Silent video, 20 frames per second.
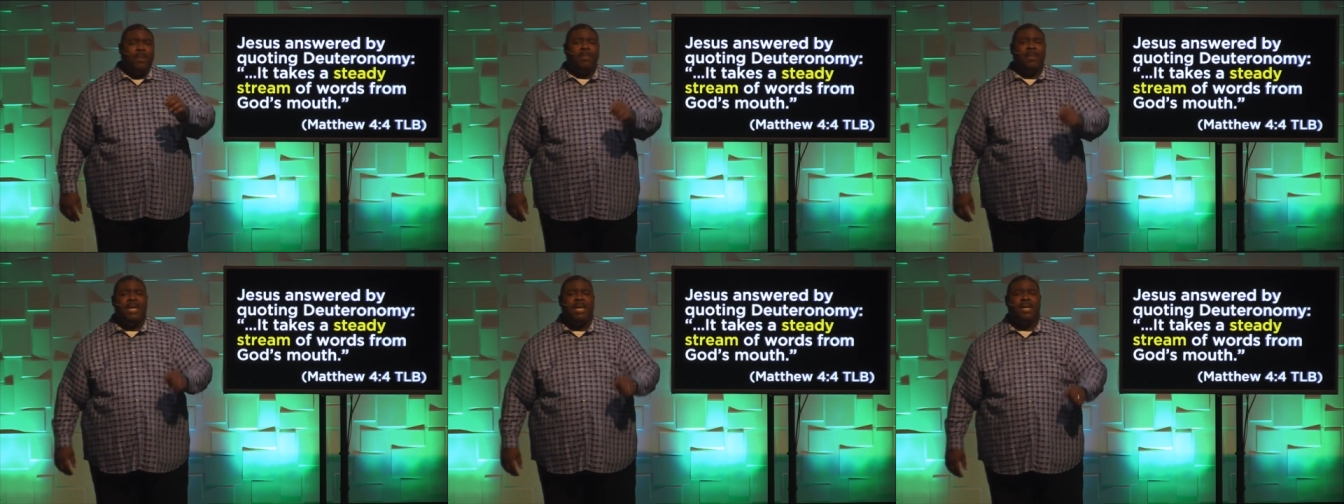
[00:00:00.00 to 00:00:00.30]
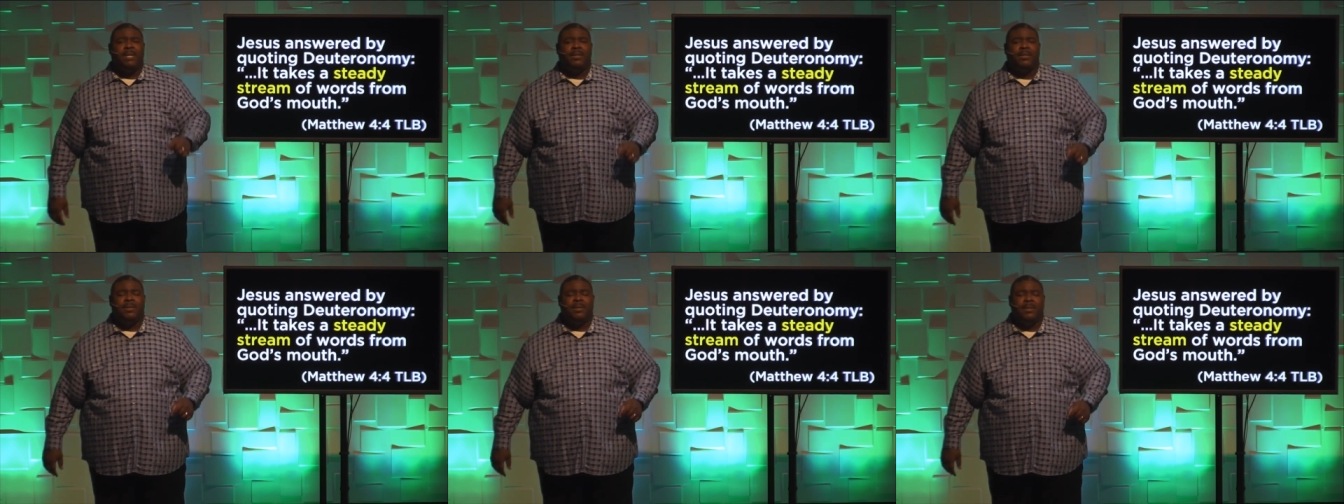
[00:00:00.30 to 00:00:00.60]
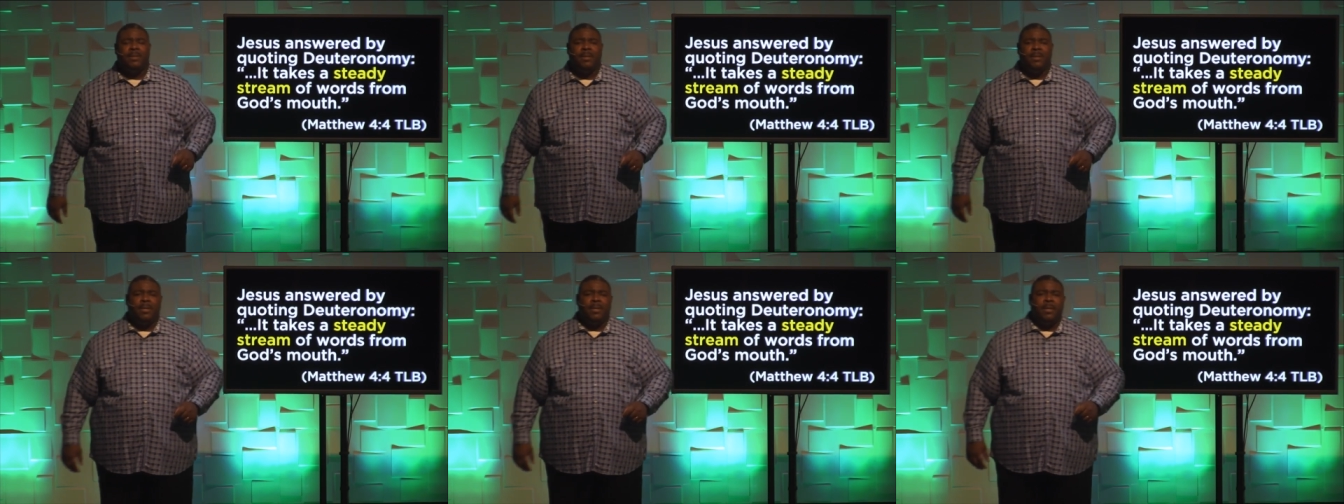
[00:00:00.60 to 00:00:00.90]
means.
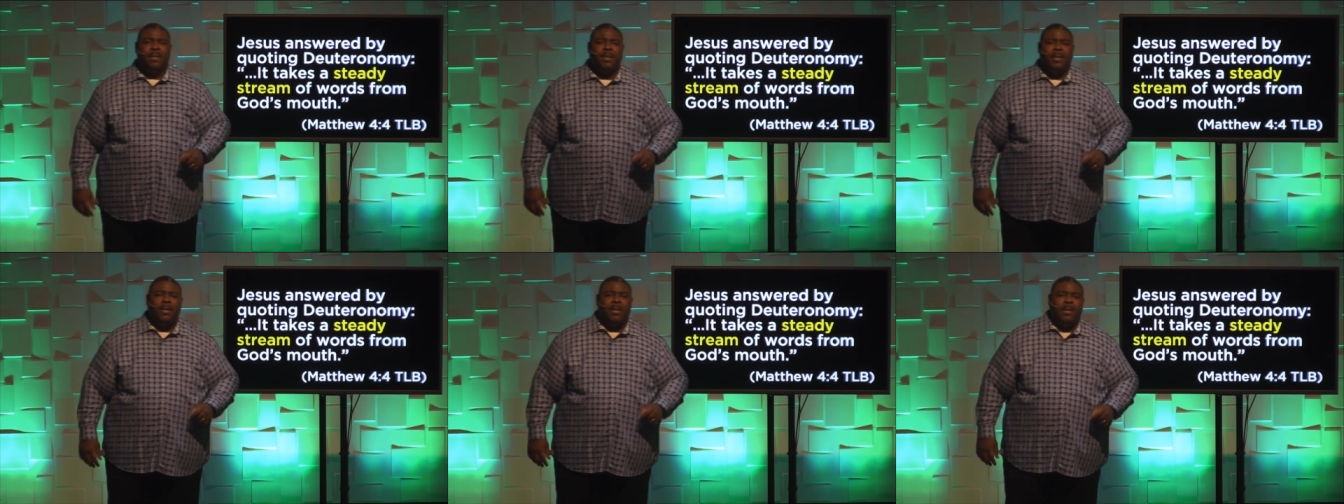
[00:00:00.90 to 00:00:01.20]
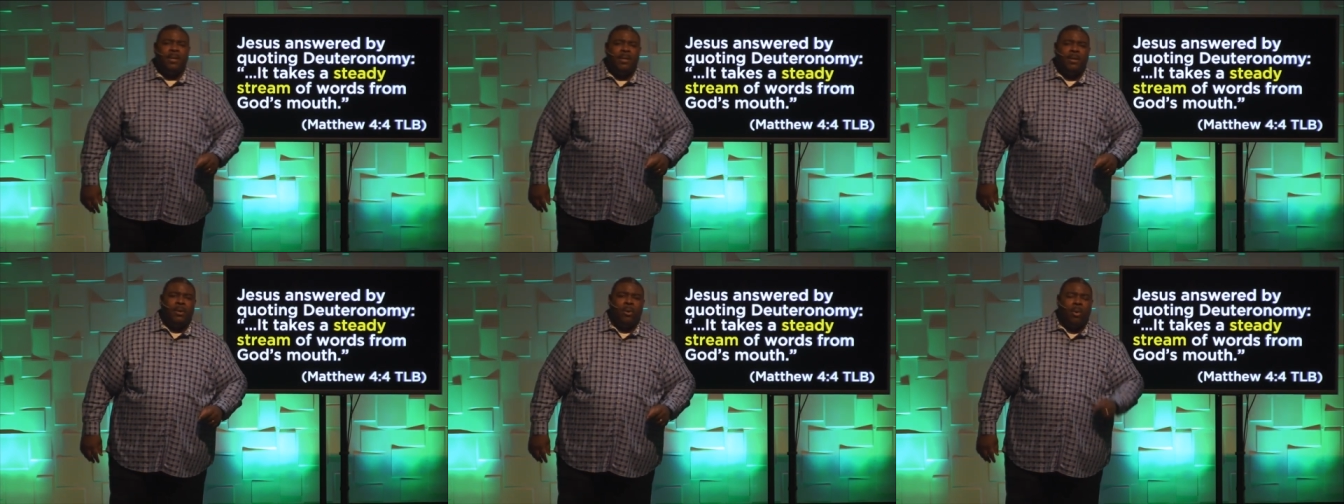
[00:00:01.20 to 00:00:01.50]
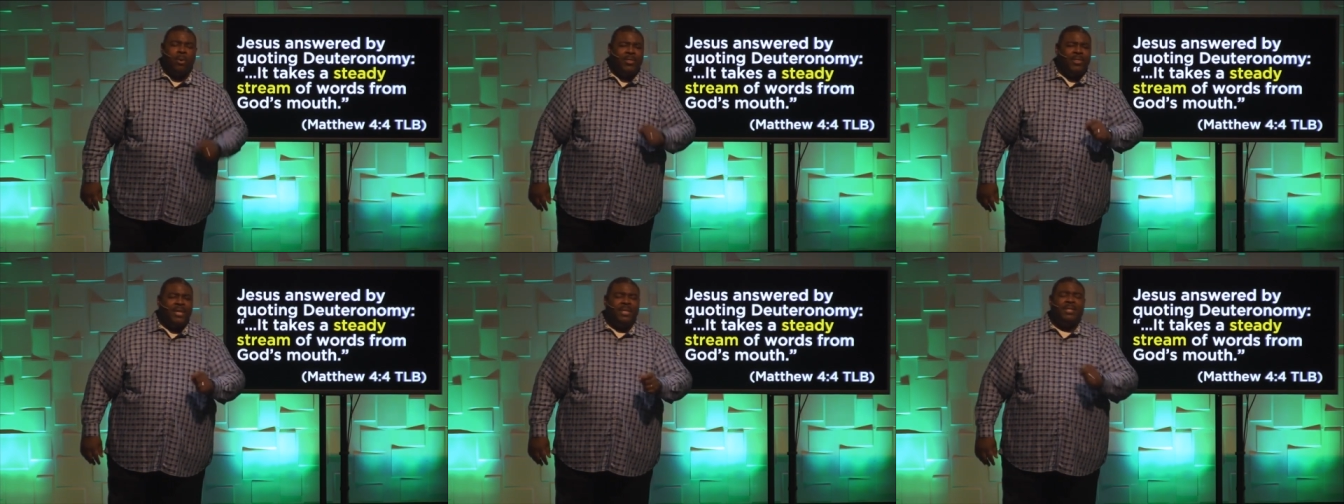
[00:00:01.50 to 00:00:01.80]

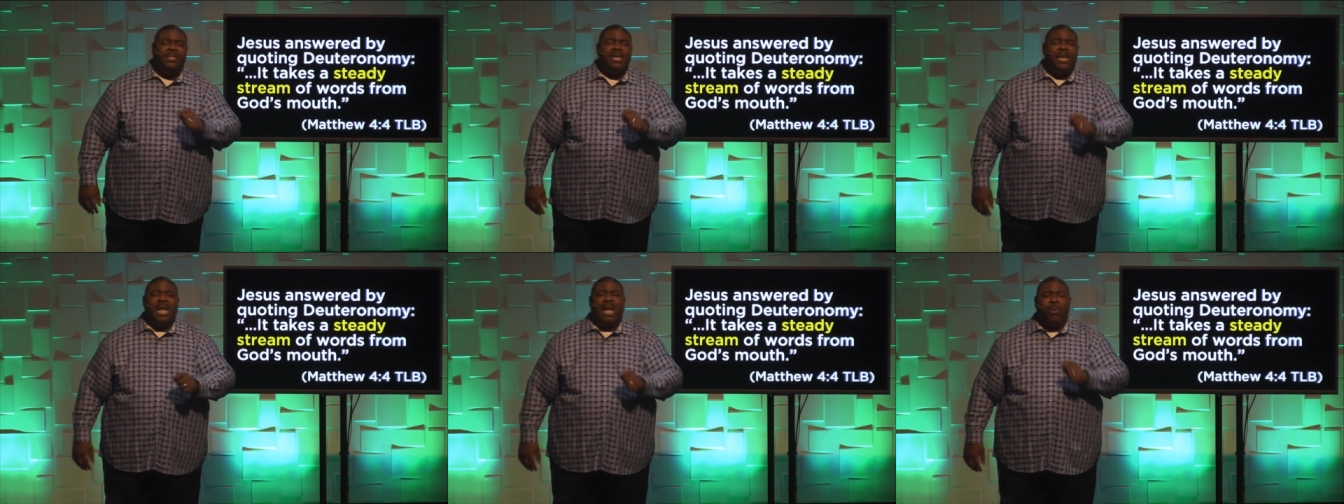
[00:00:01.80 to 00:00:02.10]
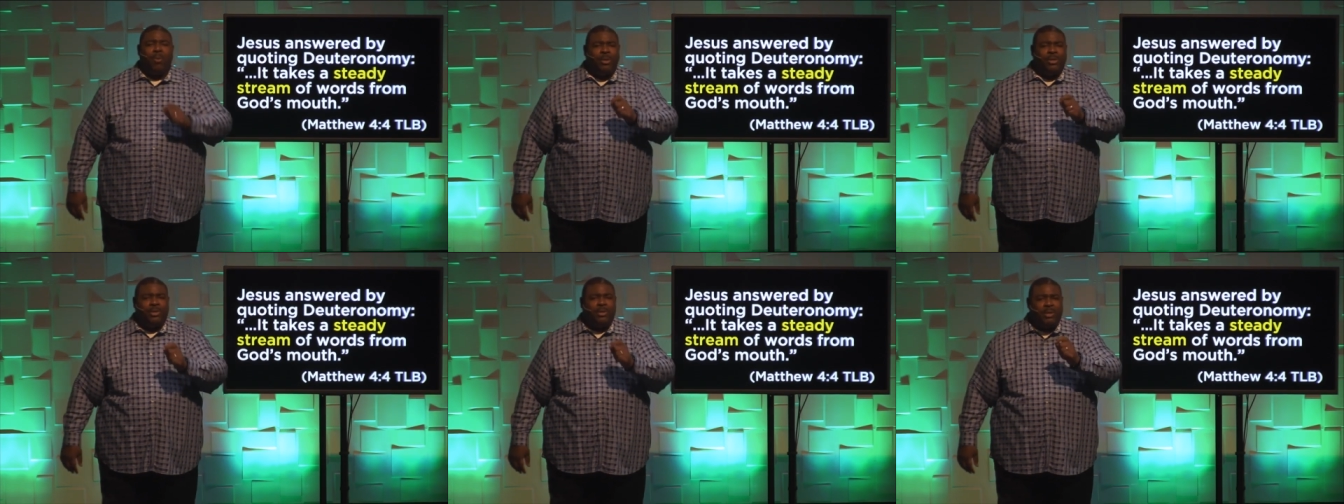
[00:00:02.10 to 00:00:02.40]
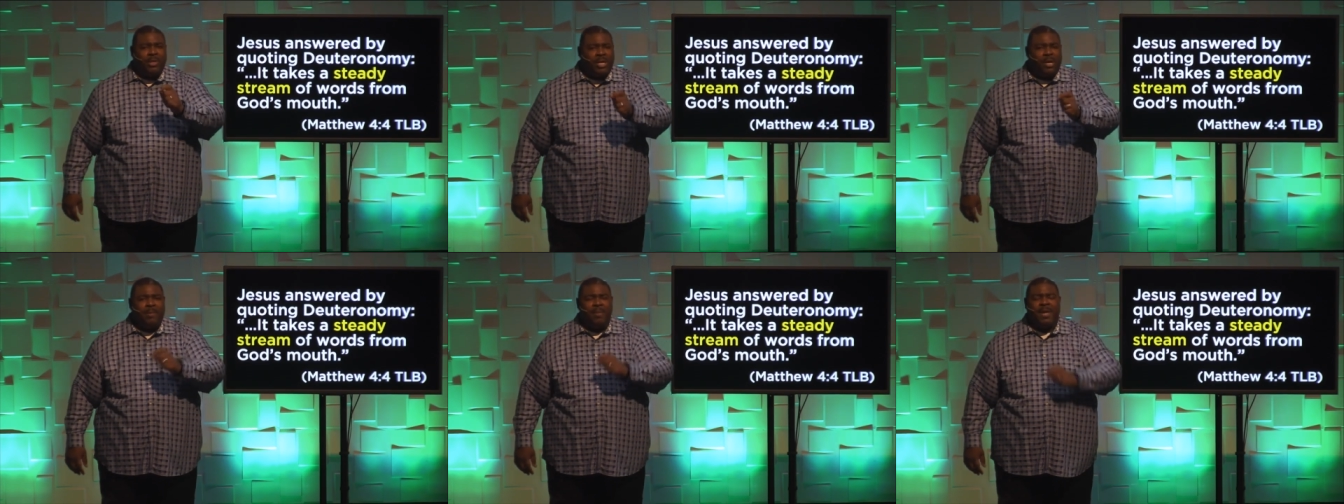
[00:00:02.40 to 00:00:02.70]
On this day, I want you to
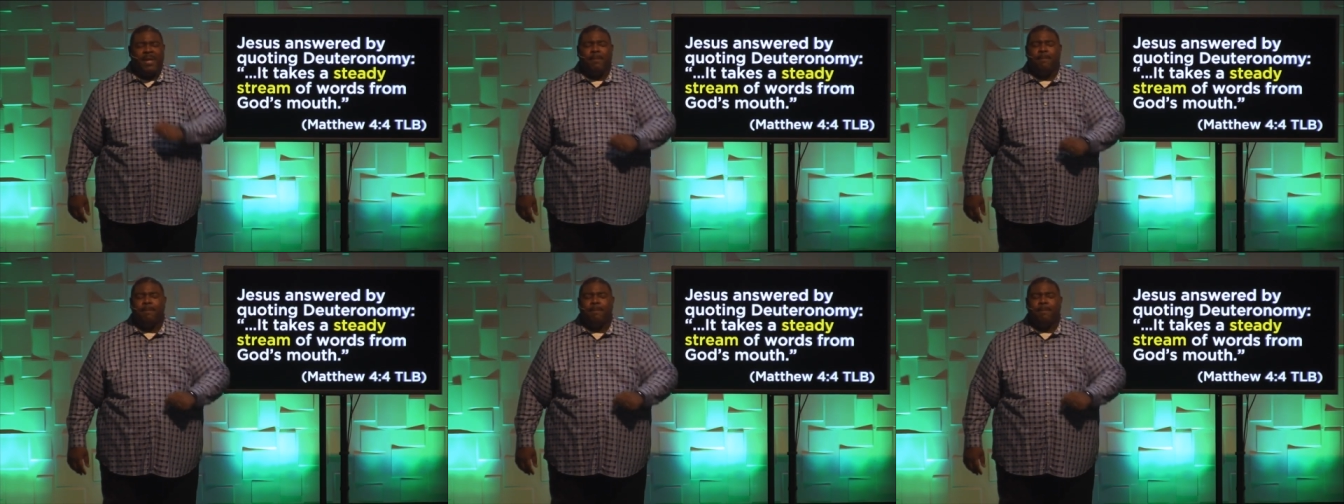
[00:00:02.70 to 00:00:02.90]
commit